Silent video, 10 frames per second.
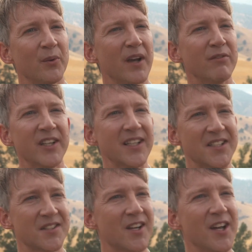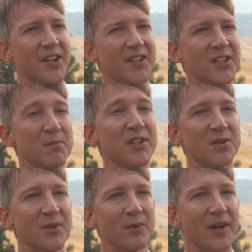We haven't yet decided. It
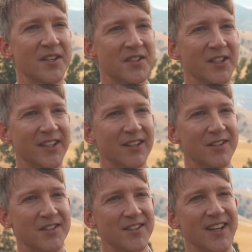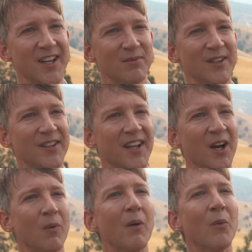depends what the weather's going to give us today, but
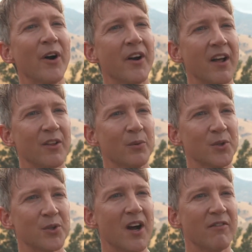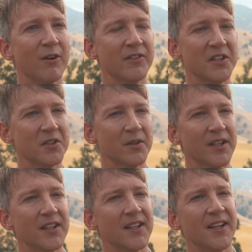one way or another we'll drive off
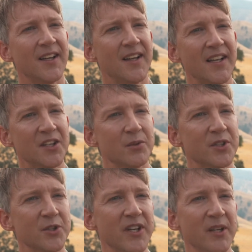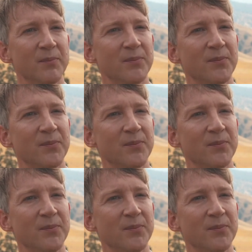into a dream.